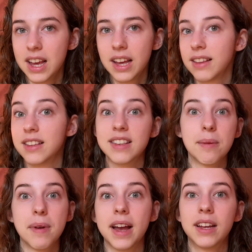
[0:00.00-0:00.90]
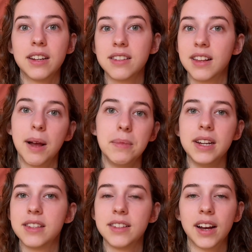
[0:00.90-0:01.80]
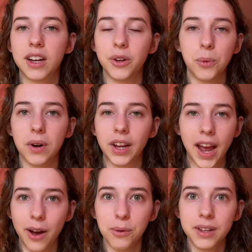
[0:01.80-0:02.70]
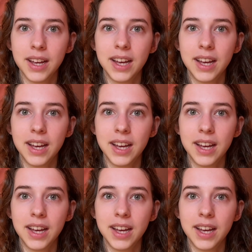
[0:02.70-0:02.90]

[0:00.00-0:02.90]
That setback does not mean it's not going to work out.